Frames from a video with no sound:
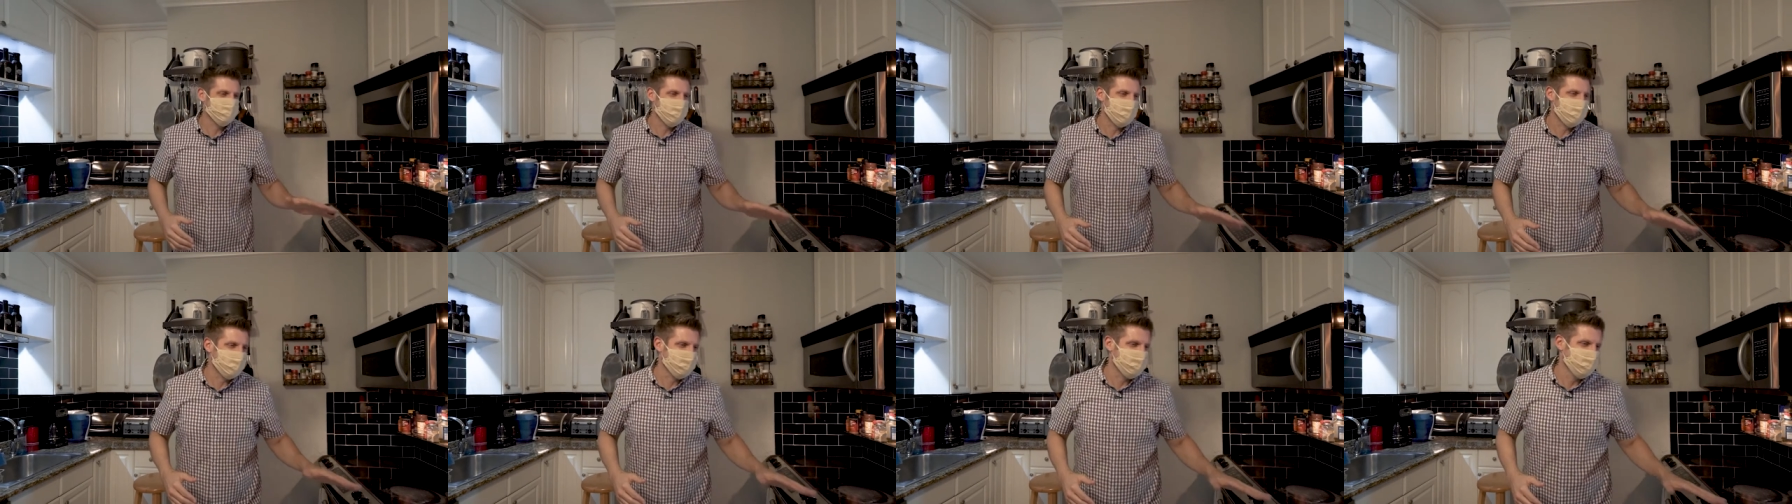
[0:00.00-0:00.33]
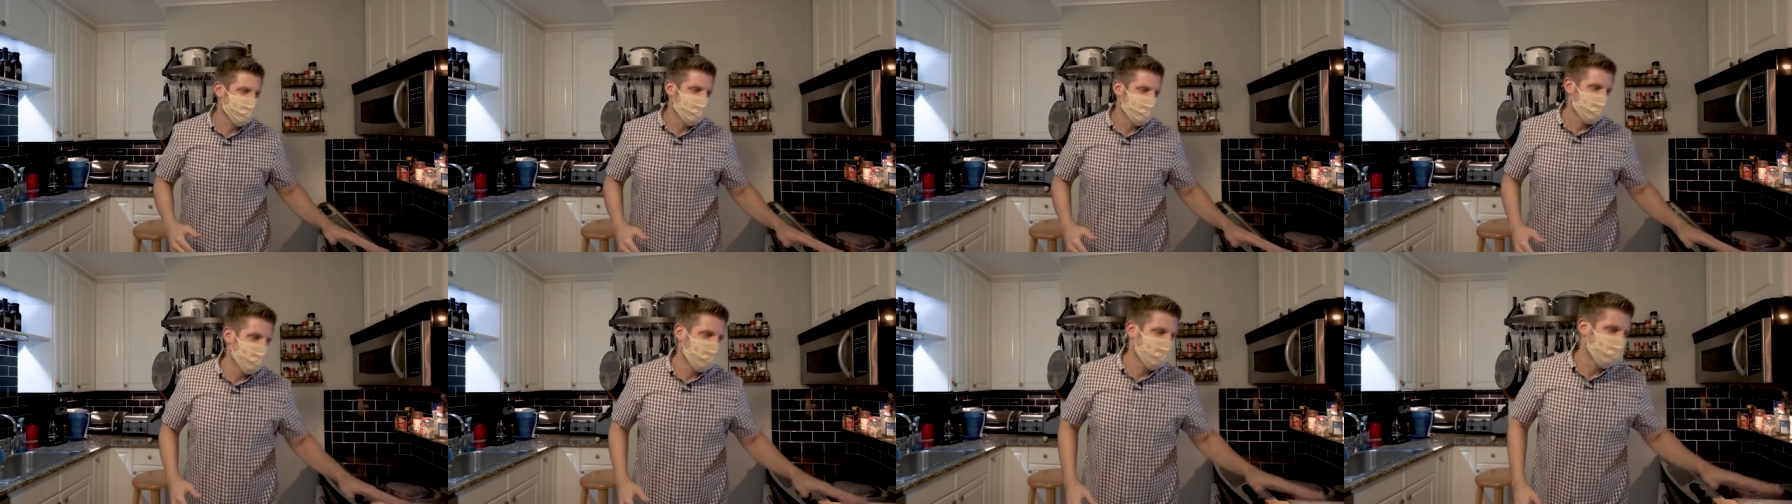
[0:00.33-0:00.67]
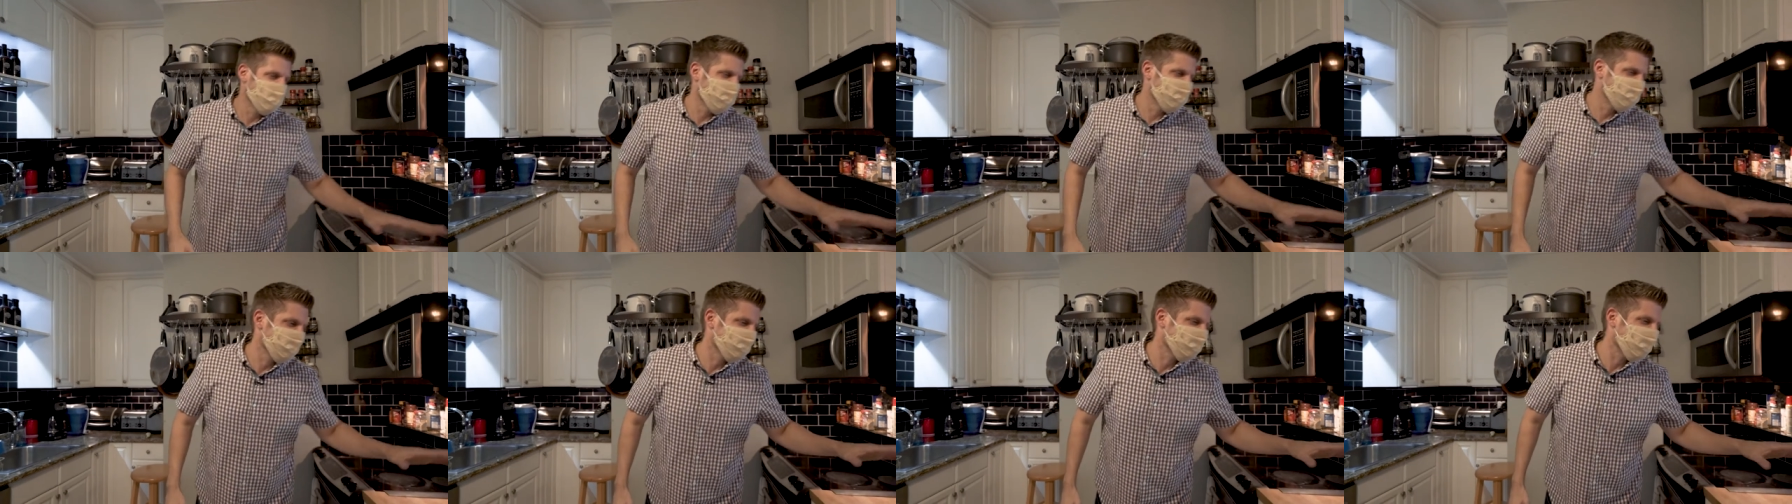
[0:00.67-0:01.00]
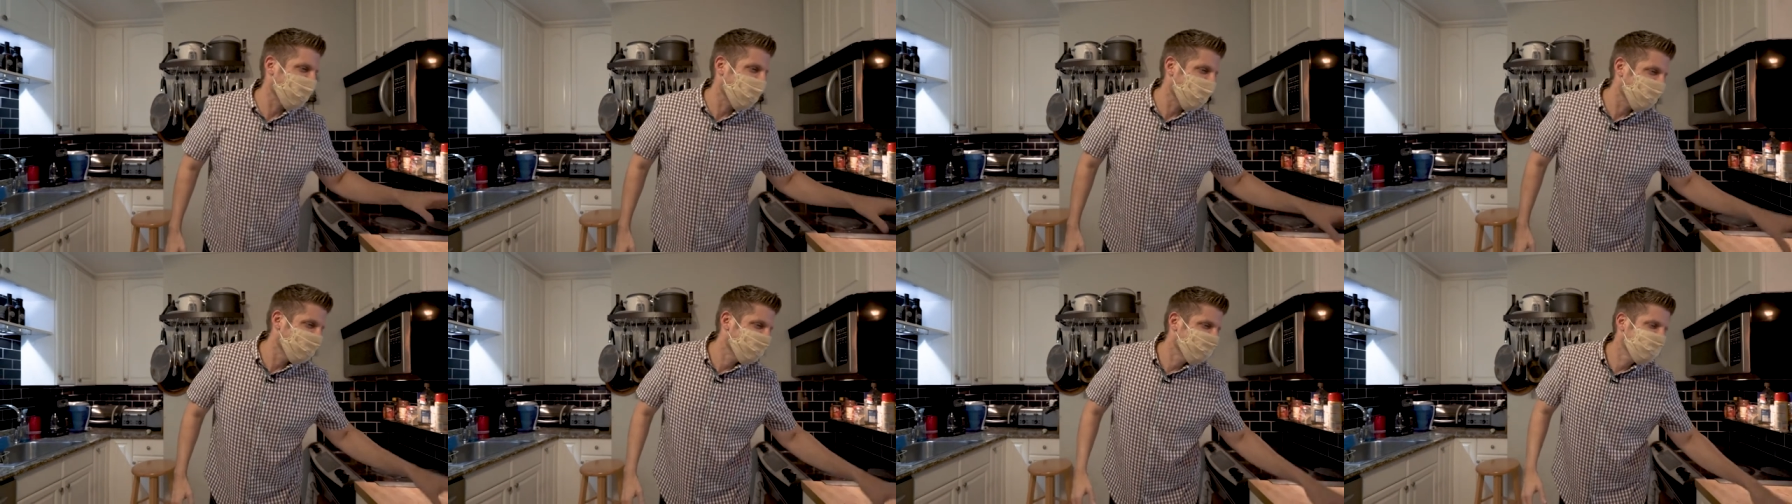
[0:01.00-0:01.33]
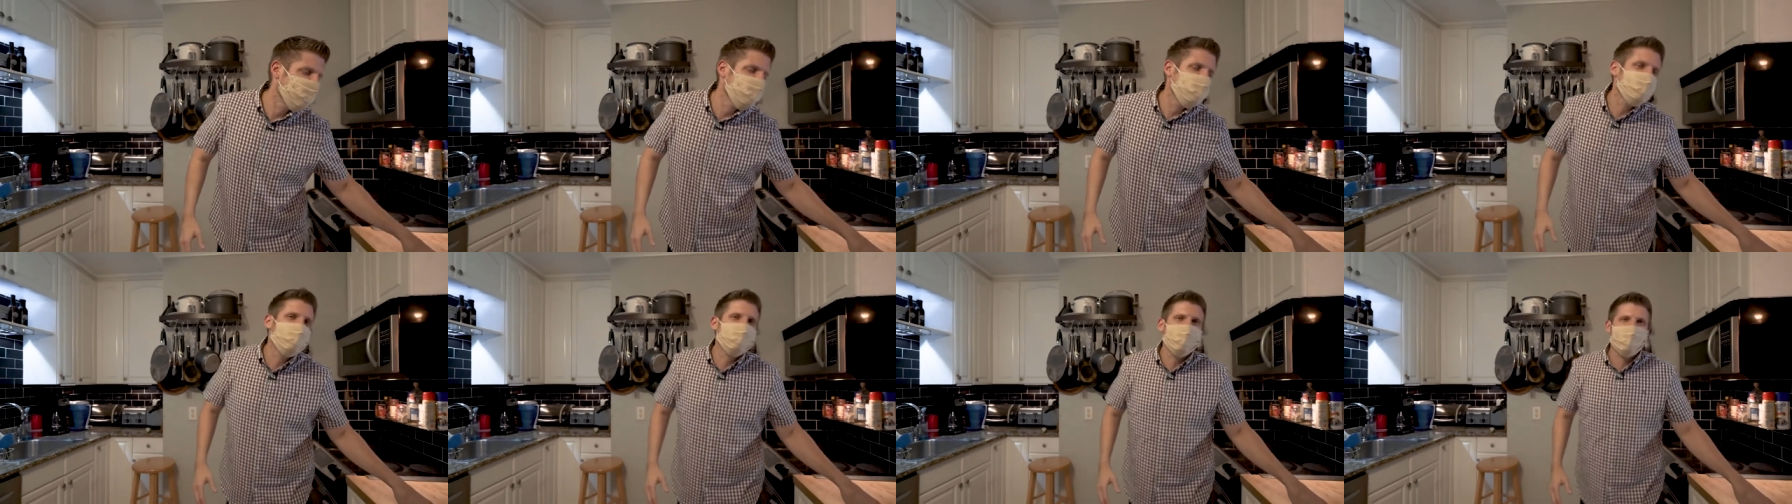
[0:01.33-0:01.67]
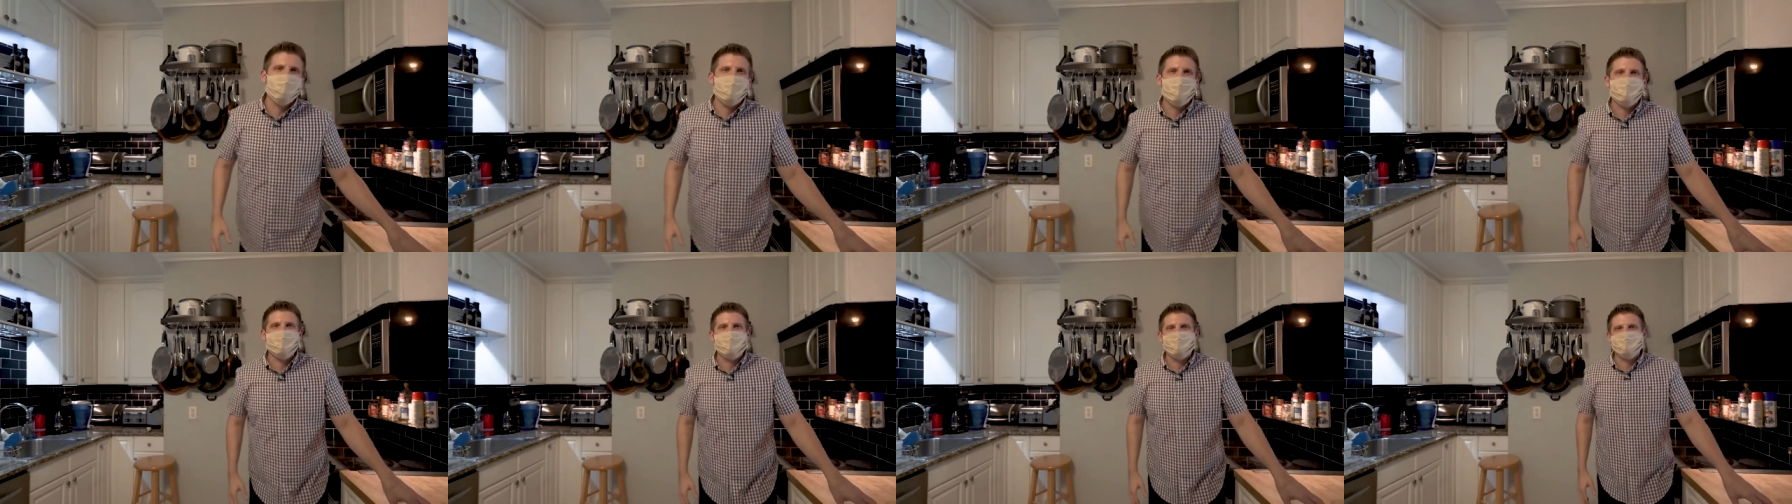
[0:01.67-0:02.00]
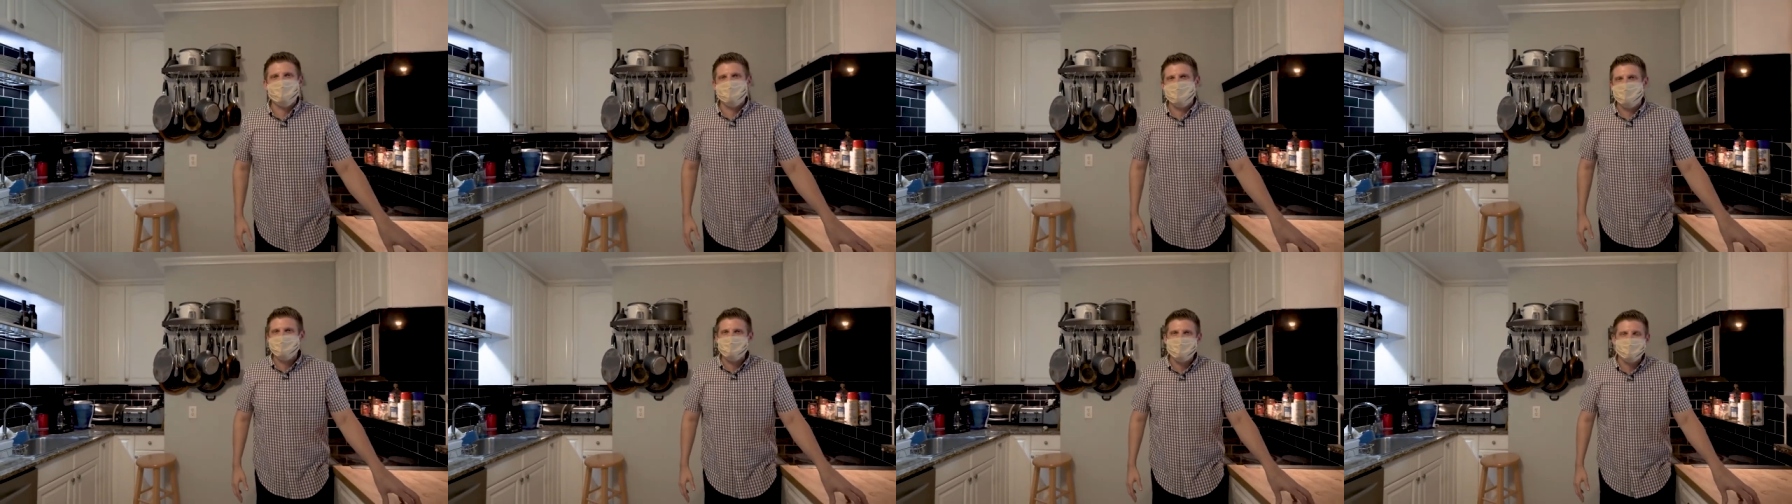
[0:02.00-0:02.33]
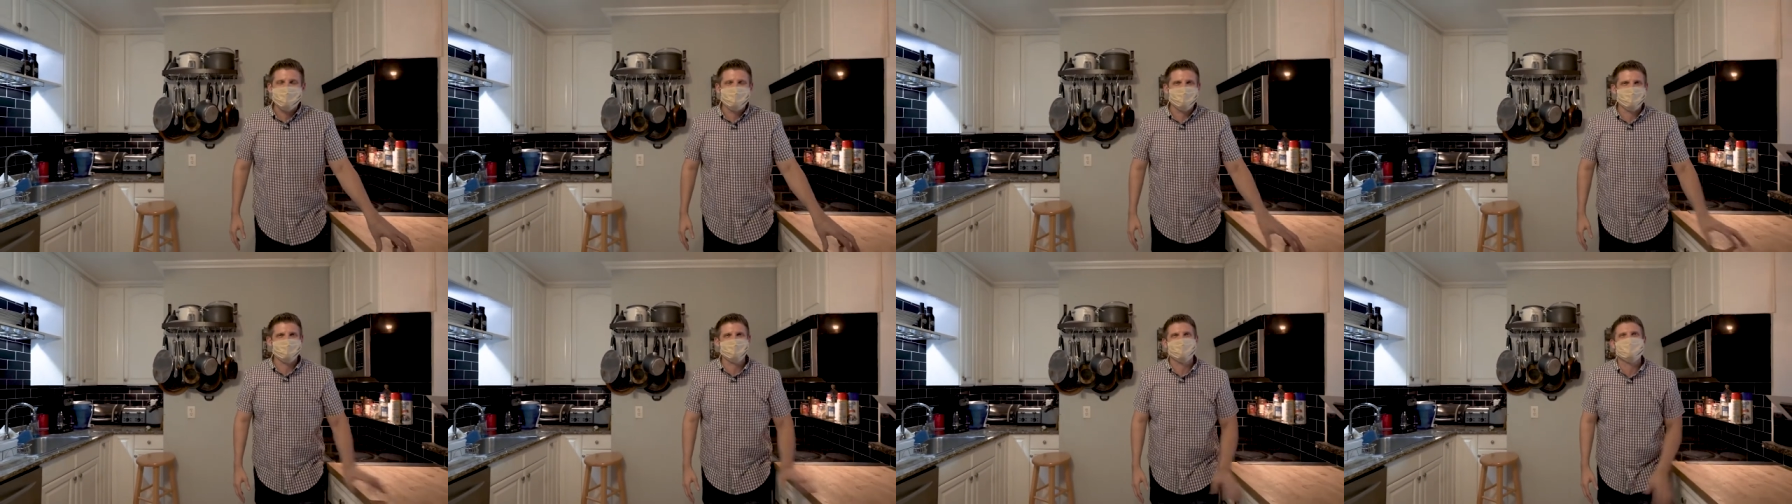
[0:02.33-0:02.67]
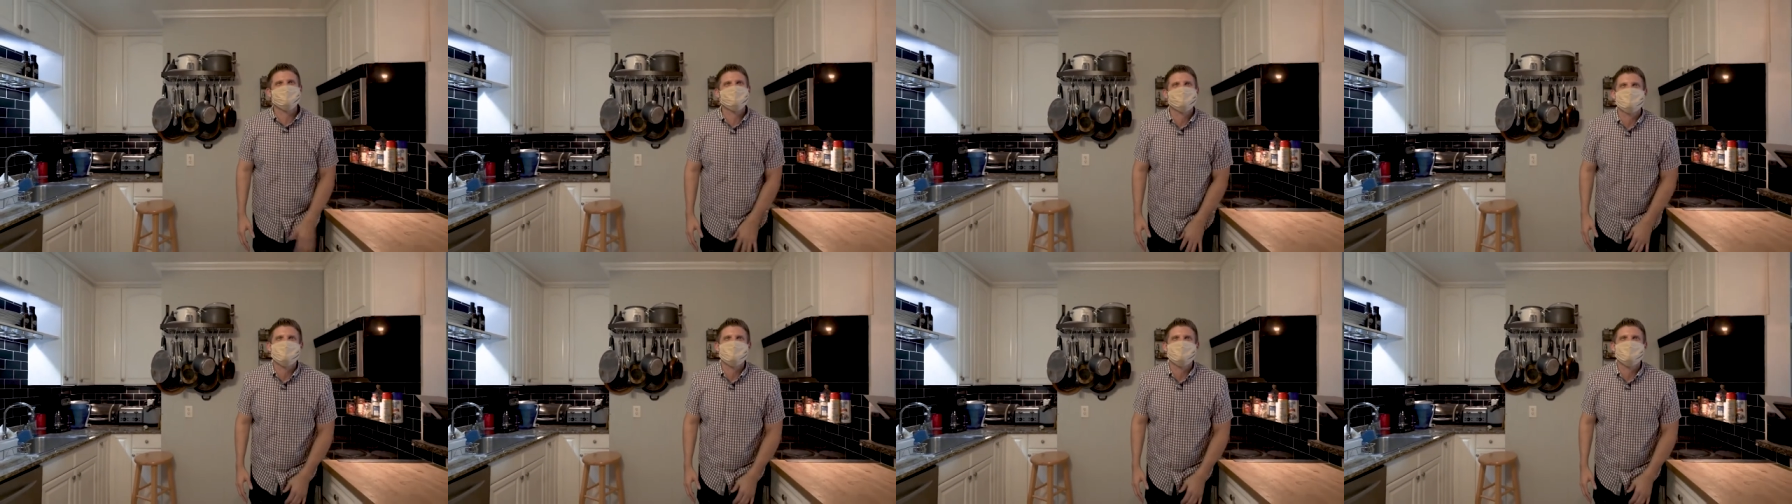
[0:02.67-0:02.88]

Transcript: and the butcher block, which is ideal for making chicken and